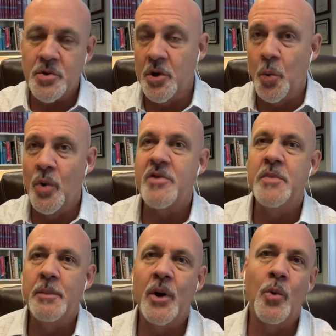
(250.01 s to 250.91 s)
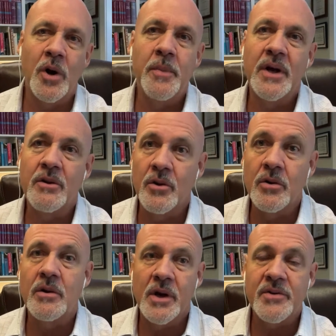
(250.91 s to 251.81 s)
you know, with me about what it might
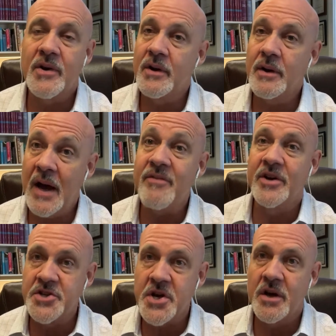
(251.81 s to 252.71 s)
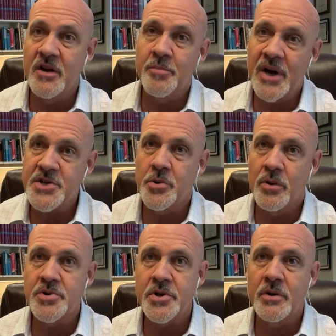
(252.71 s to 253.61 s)
look like to have an executive pastor at
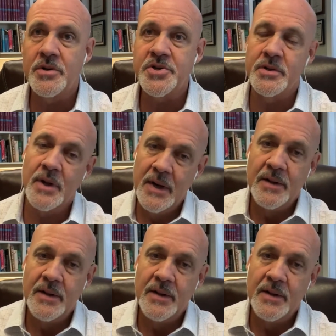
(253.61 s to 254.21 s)
our church and